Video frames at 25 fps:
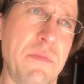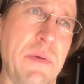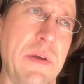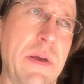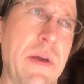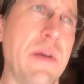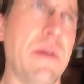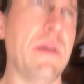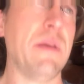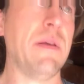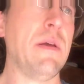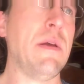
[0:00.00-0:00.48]
me.
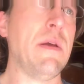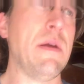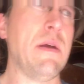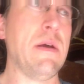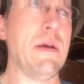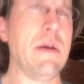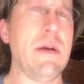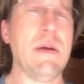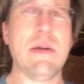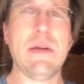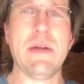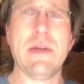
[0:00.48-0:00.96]

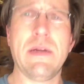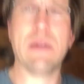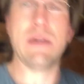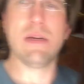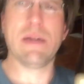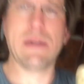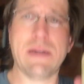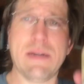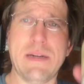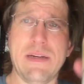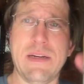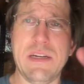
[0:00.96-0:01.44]

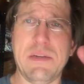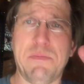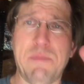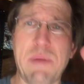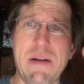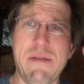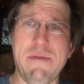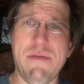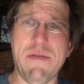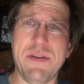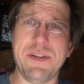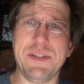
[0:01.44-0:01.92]
This
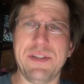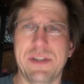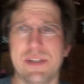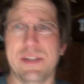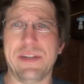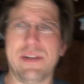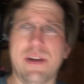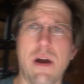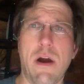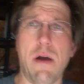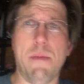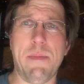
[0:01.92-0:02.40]
beverage is
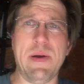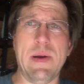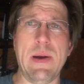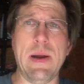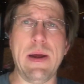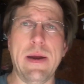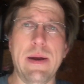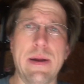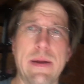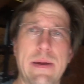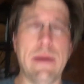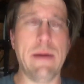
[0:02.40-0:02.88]

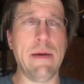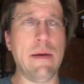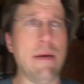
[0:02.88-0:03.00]
carbonated.